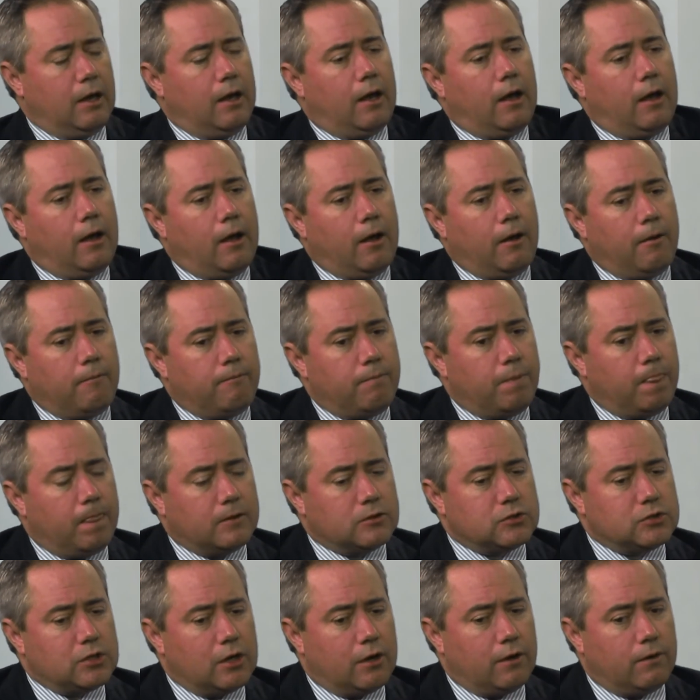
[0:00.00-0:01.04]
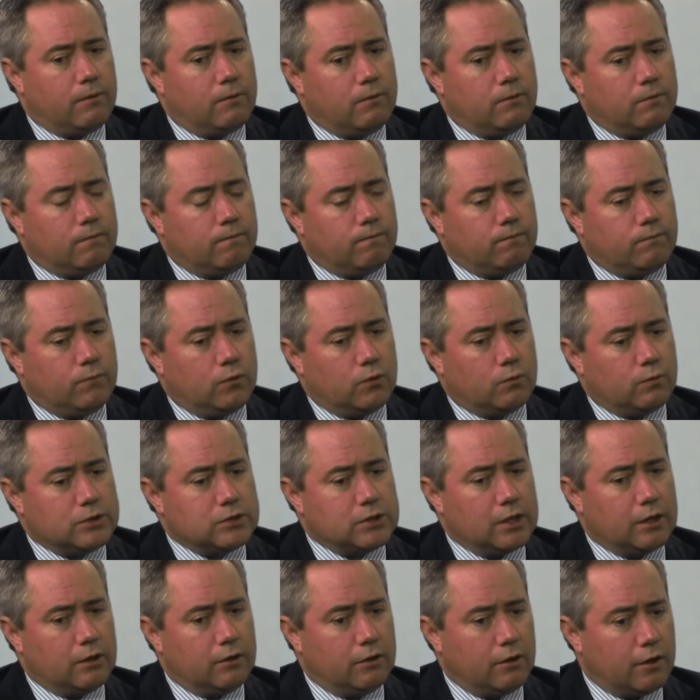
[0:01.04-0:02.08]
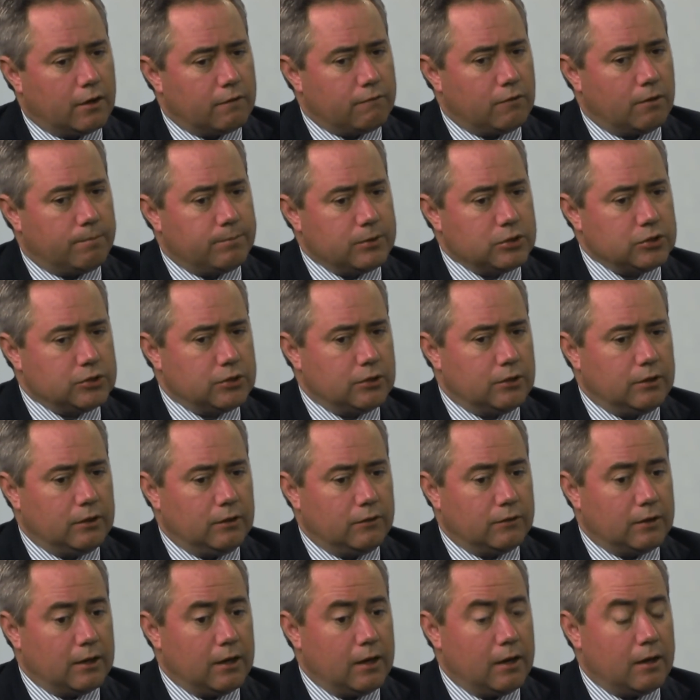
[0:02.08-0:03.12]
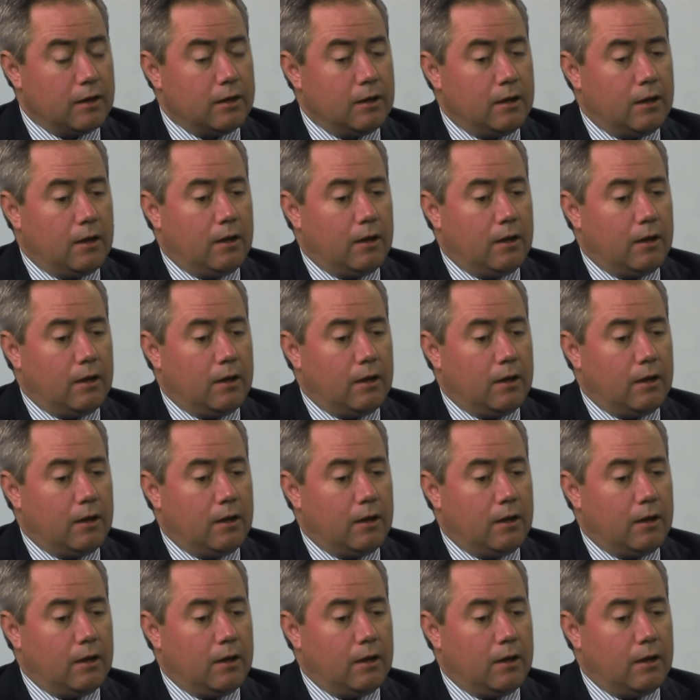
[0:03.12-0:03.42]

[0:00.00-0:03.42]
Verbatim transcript: Um, so that we see a lot of opportunity there.